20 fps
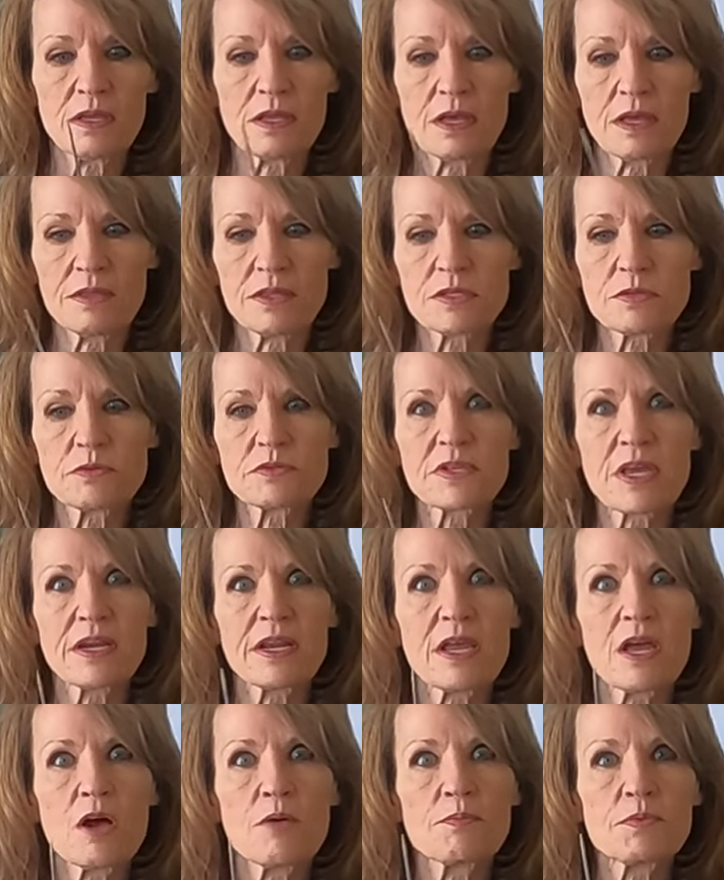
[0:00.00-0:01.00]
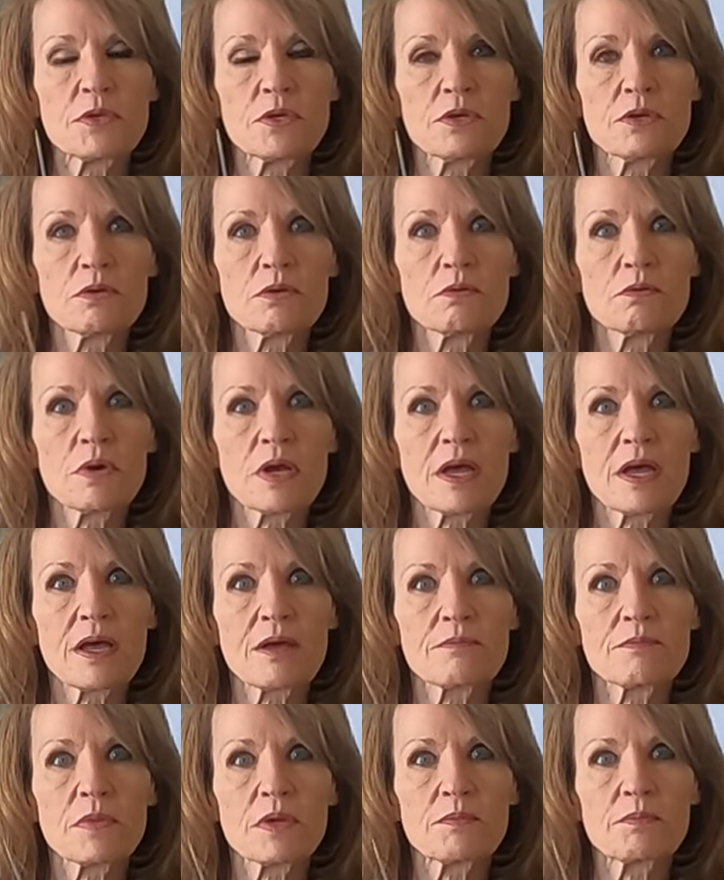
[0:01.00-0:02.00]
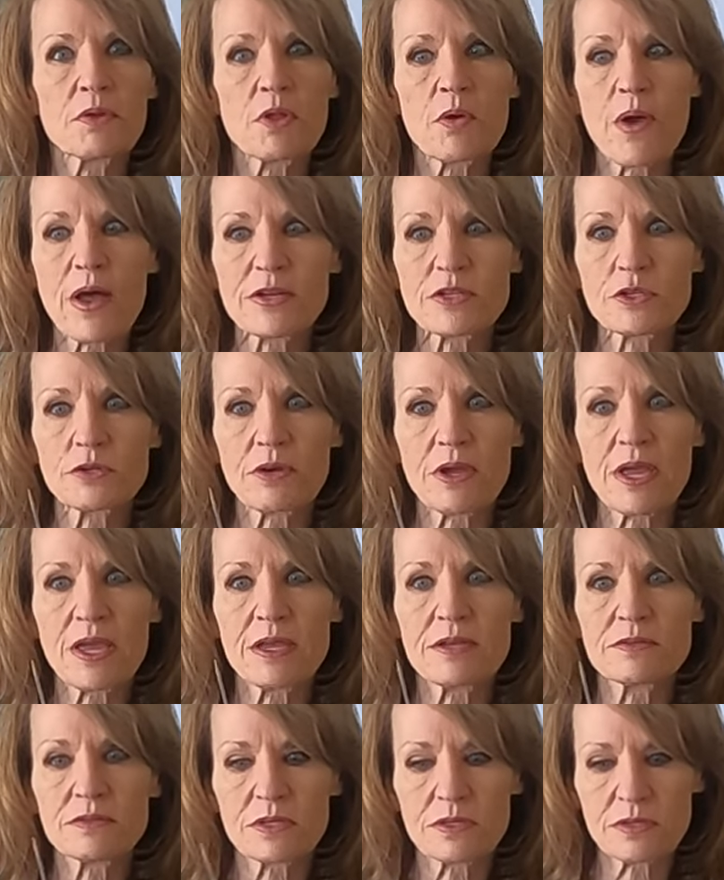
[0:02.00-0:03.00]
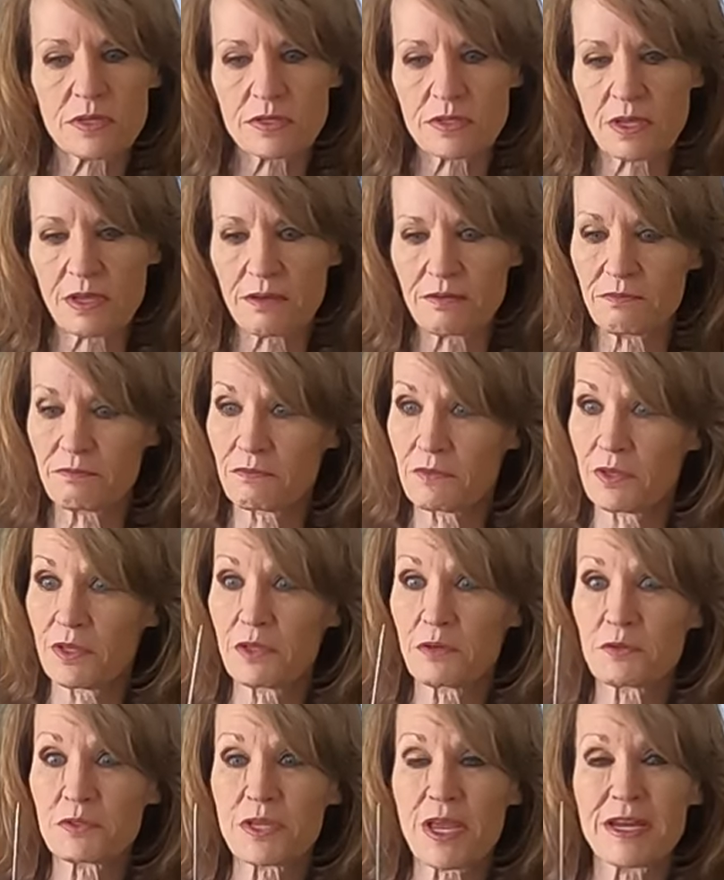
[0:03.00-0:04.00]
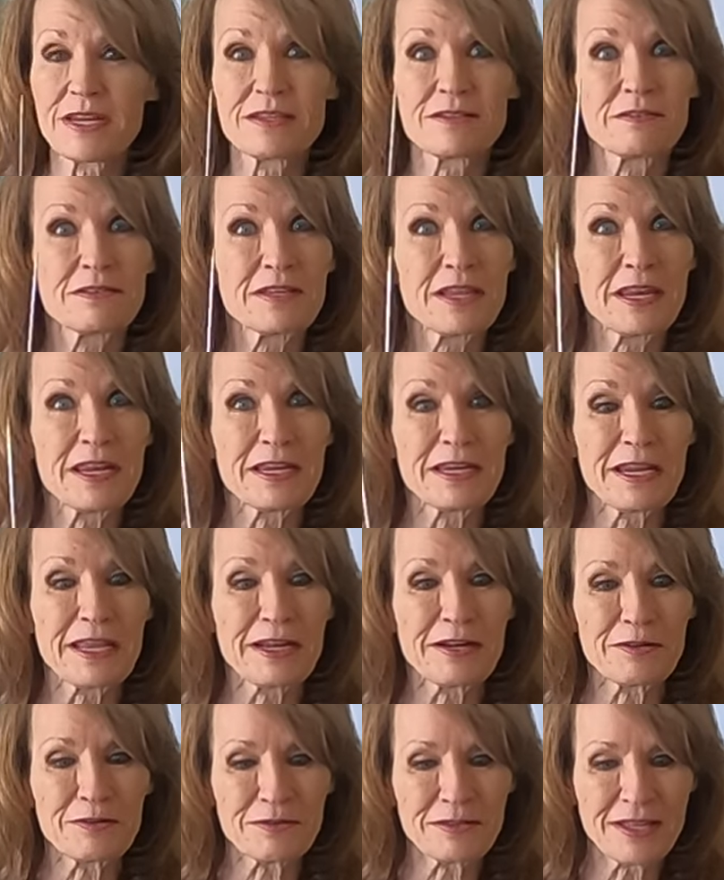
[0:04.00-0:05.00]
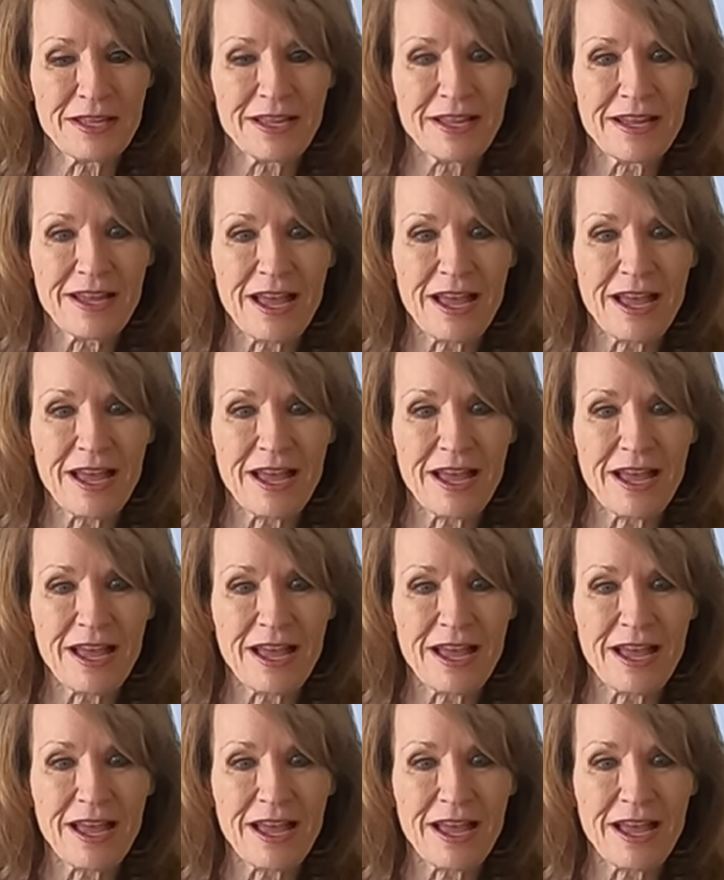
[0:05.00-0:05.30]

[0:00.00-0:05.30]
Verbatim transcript: Uh, this is going to help you um, blow out your eggs. This is a little tiny knitting needle.